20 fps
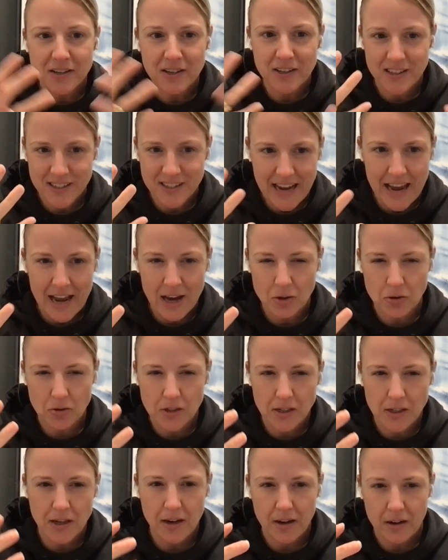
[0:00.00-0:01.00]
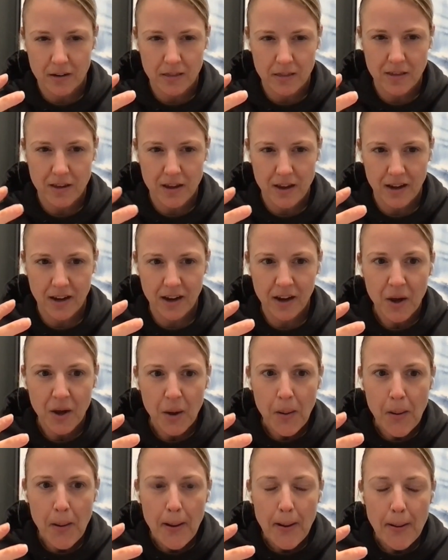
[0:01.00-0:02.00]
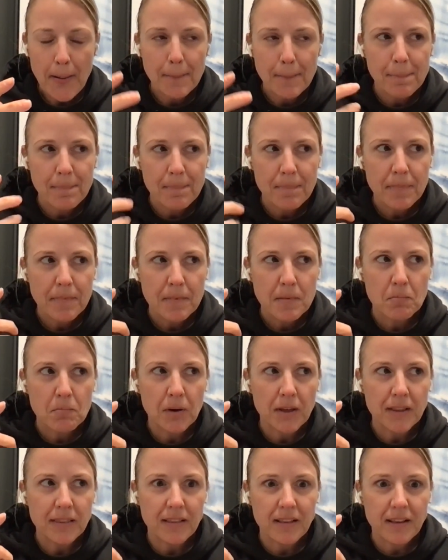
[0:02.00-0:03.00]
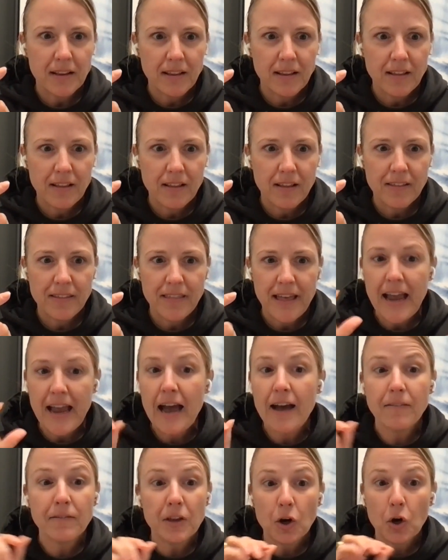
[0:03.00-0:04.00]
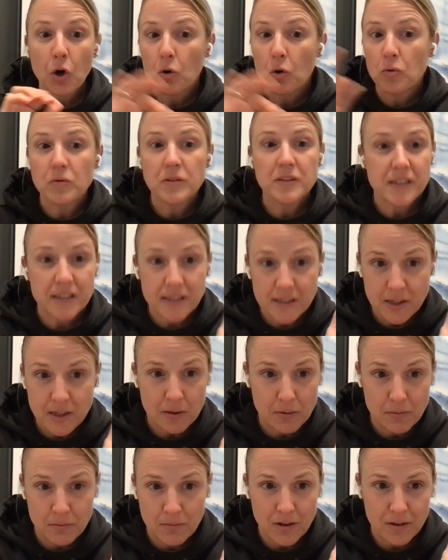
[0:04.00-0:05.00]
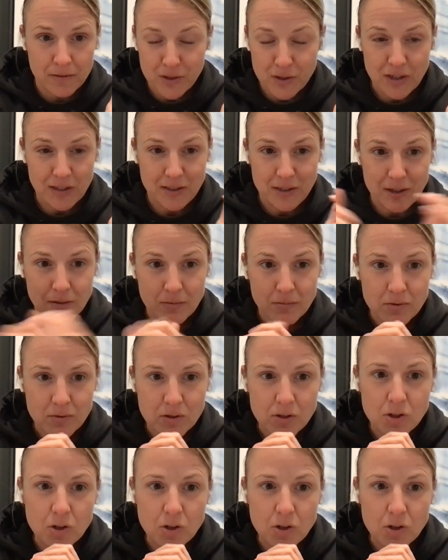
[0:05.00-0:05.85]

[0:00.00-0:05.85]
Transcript: into this casualty care thing, but they have their own system of systems.